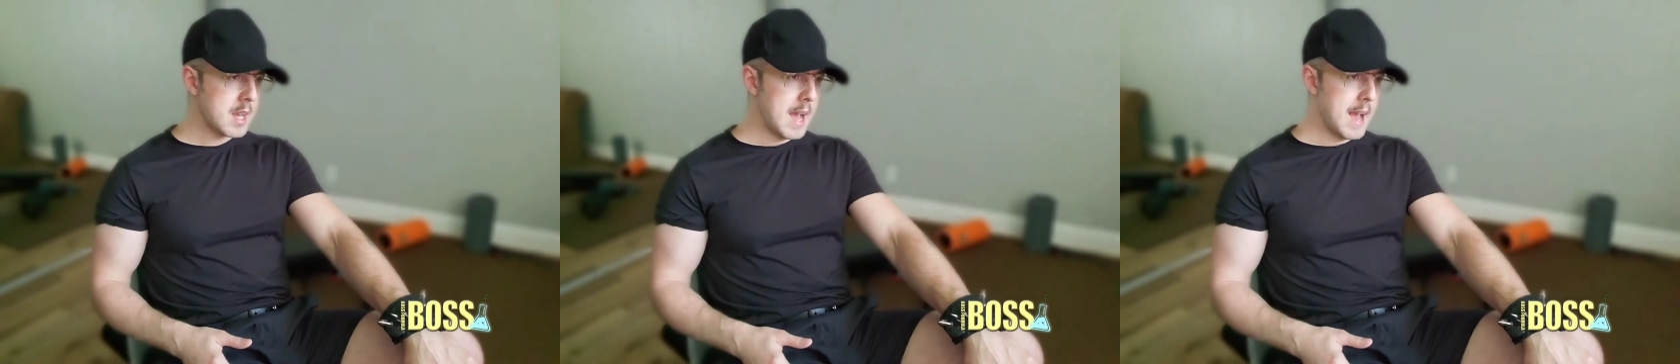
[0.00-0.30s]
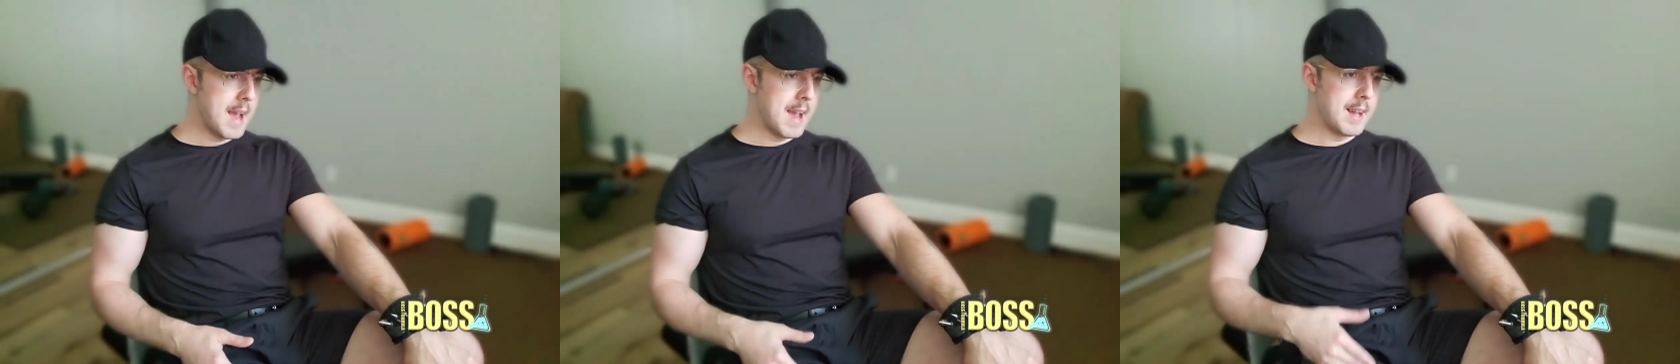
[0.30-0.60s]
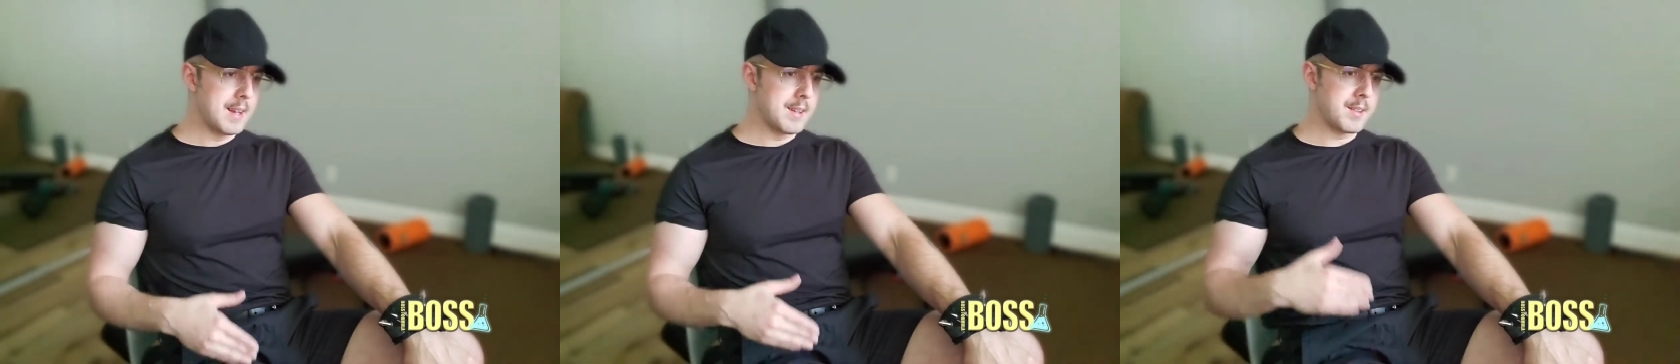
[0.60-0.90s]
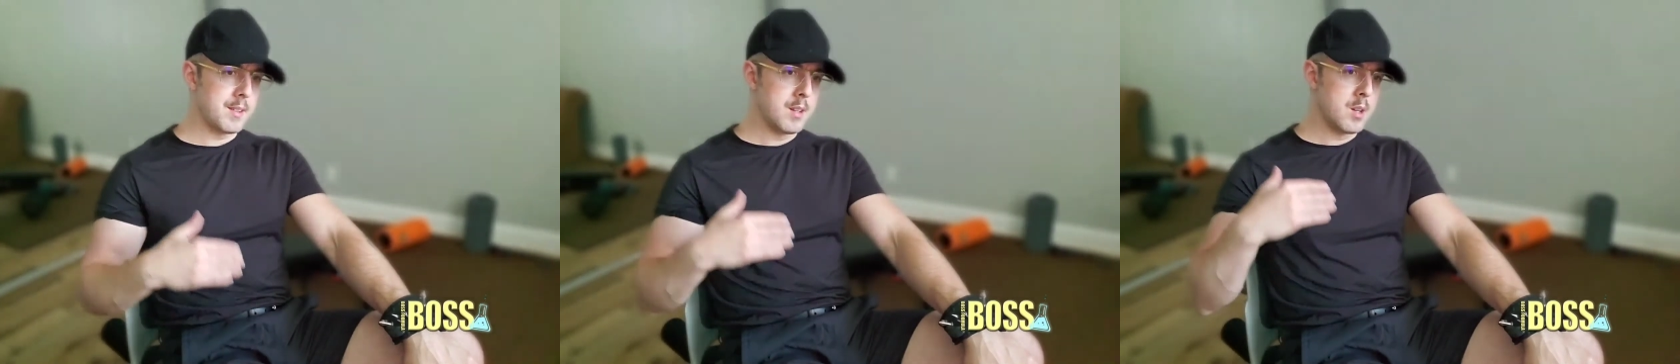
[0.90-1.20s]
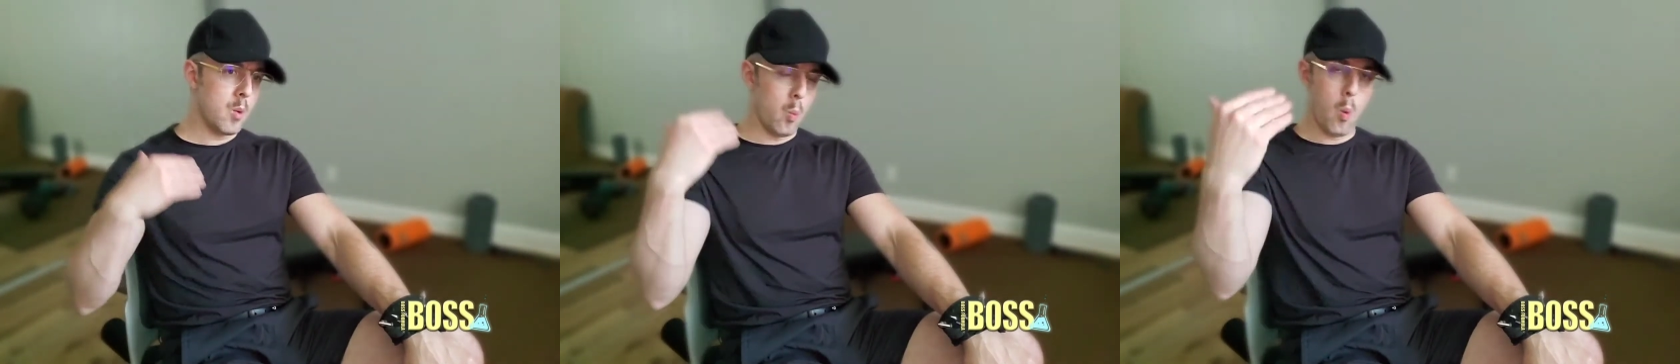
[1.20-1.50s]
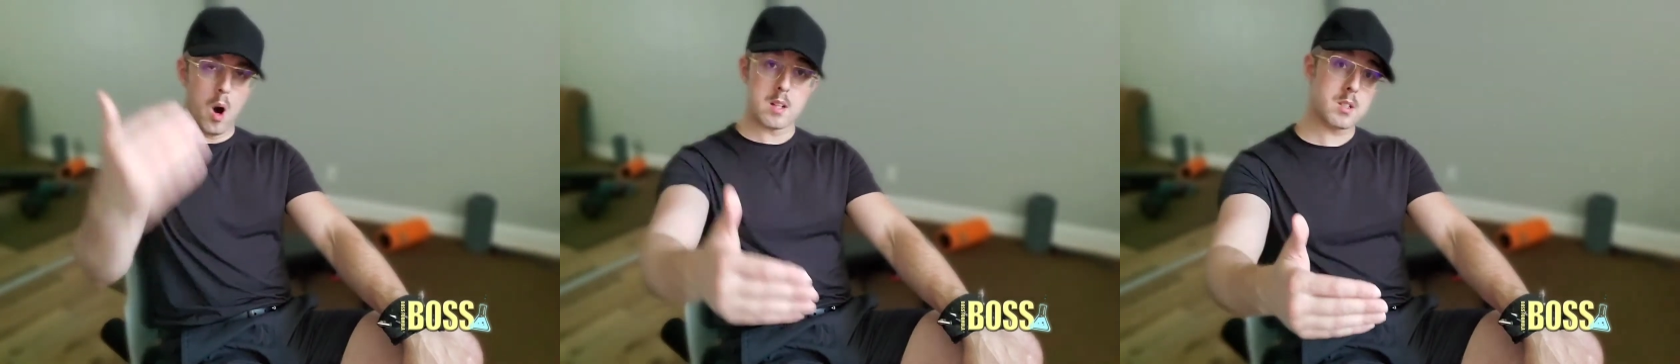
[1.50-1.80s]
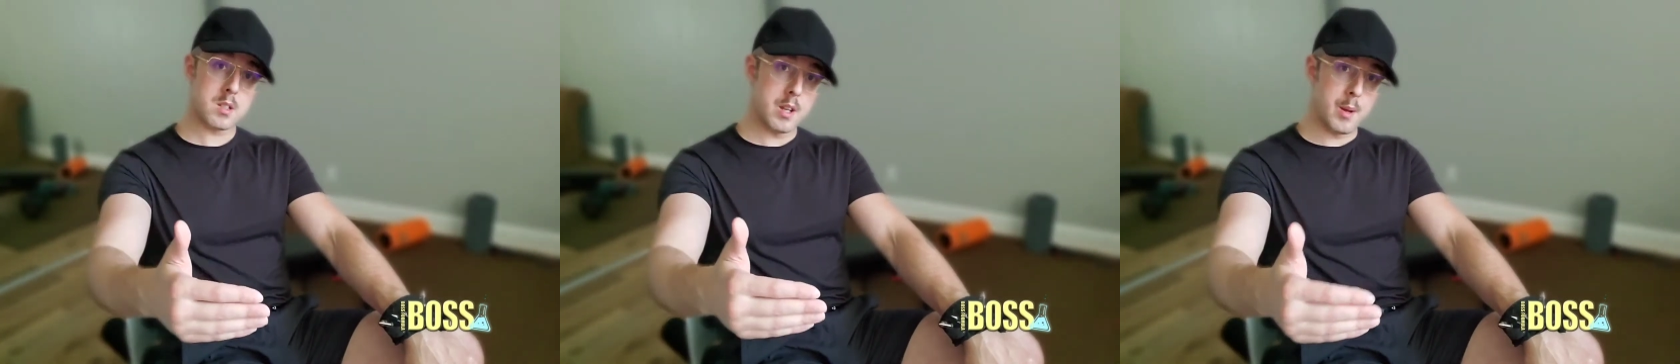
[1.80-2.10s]
and once
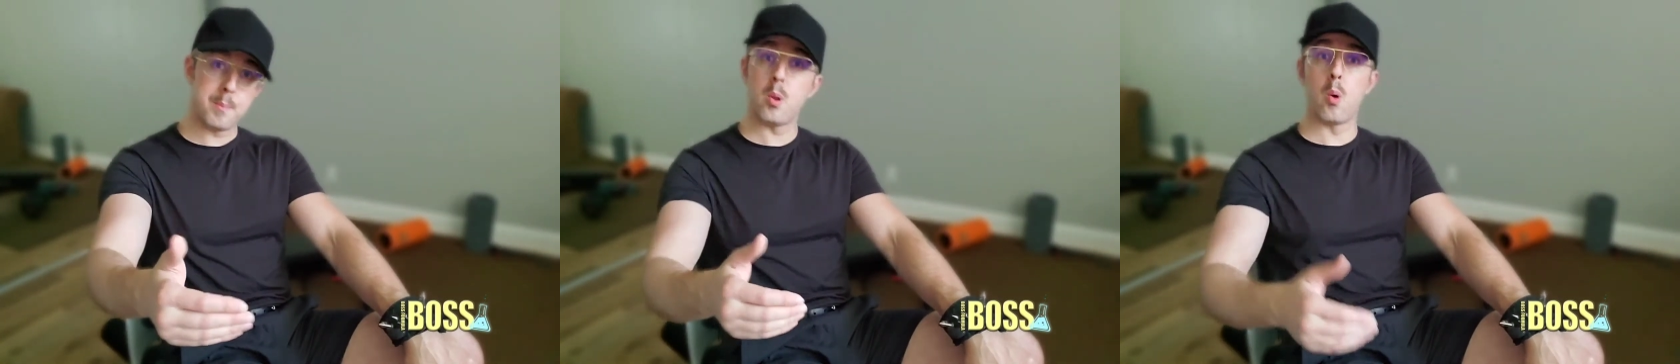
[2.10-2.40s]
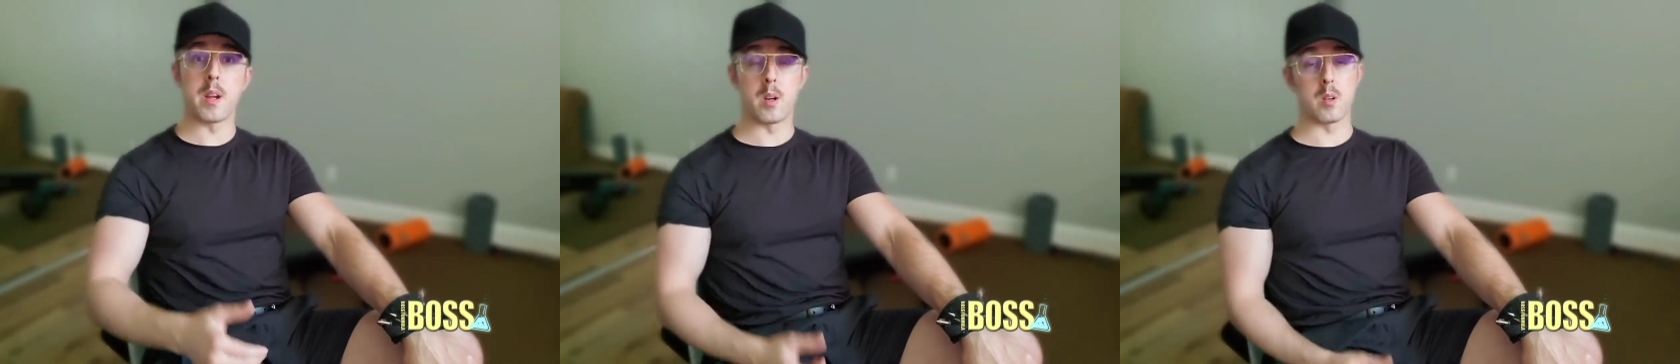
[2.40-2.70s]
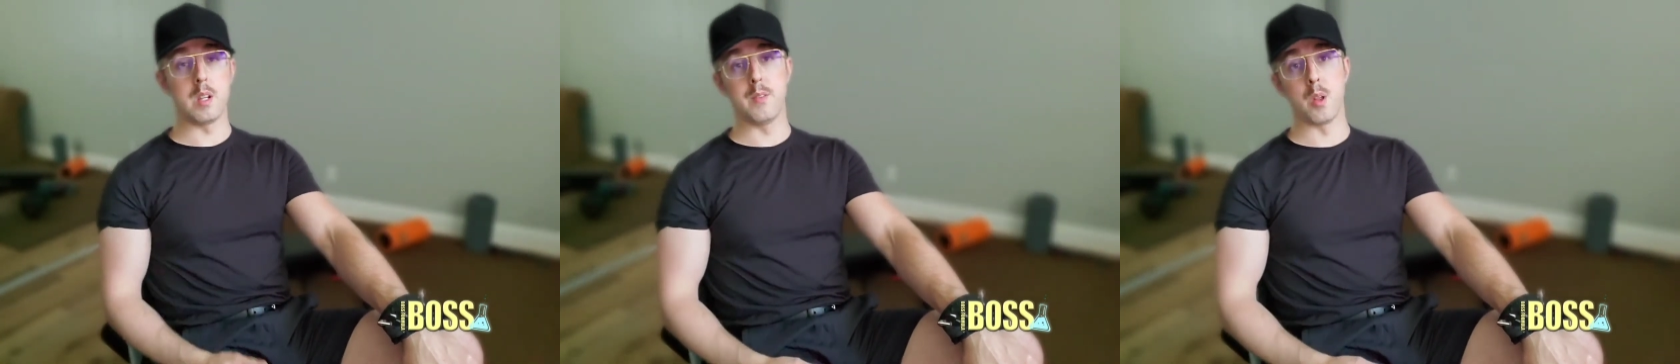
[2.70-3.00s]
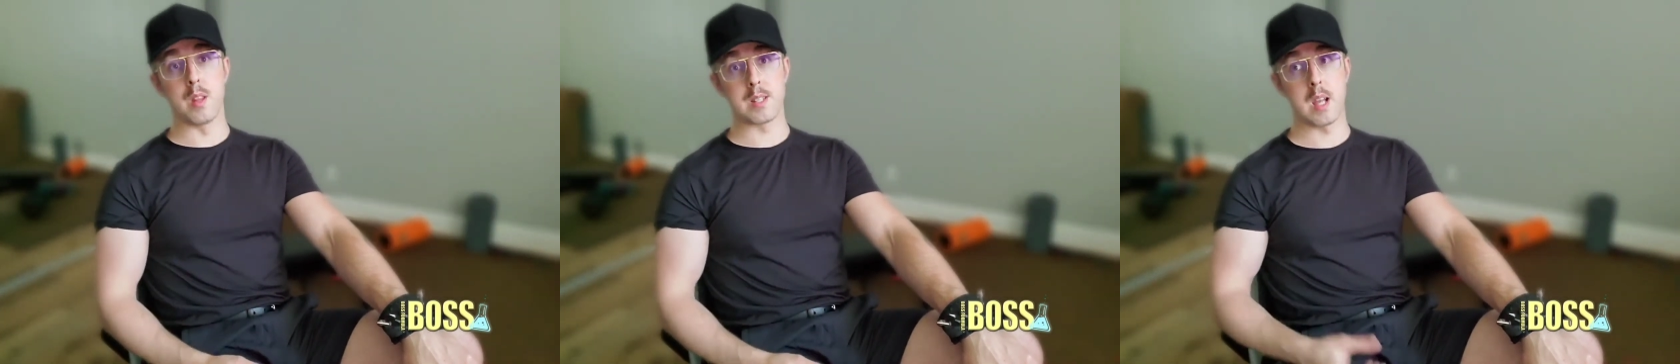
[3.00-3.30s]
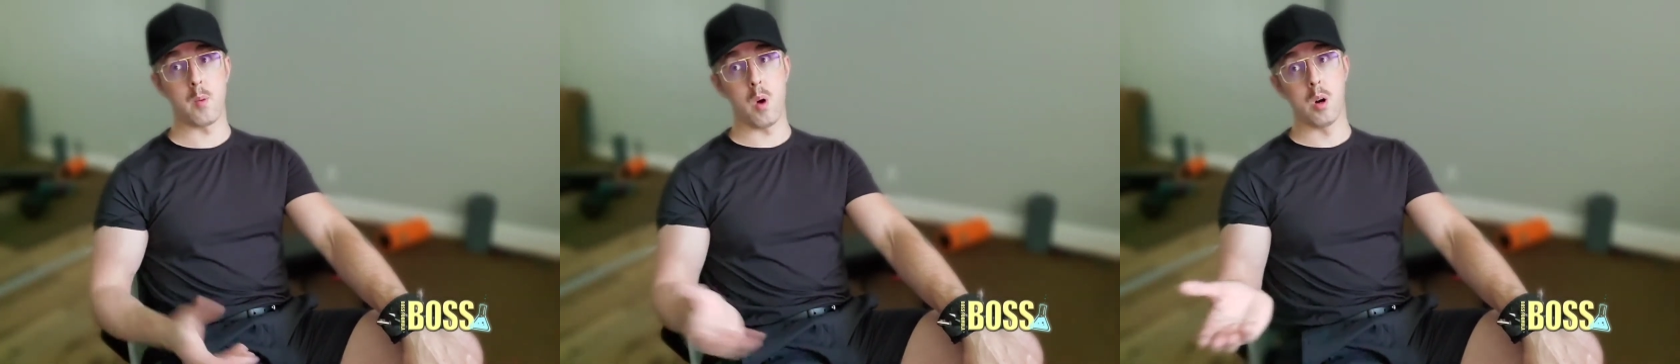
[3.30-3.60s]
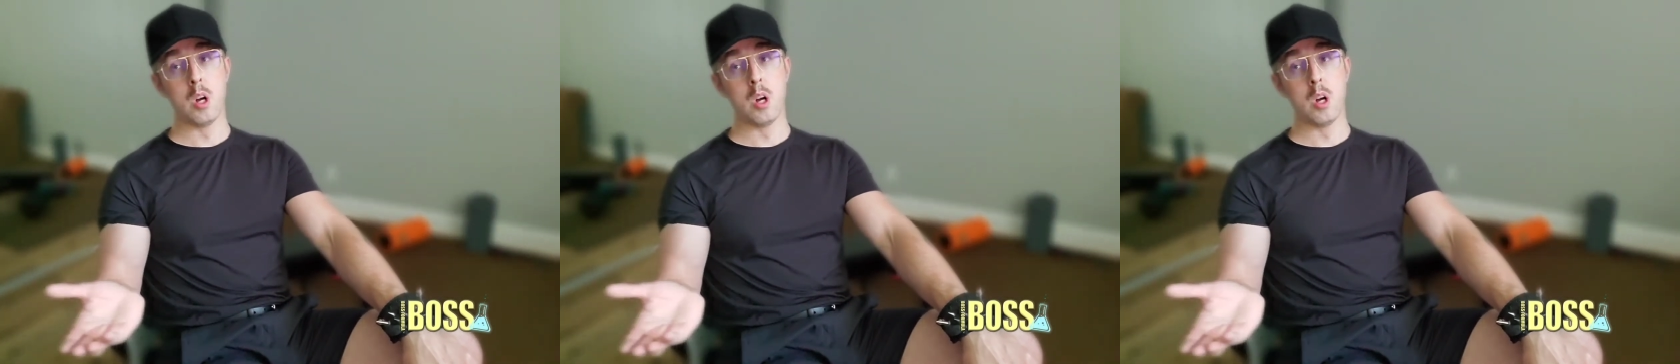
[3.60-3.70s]
an employer, even though they say, well,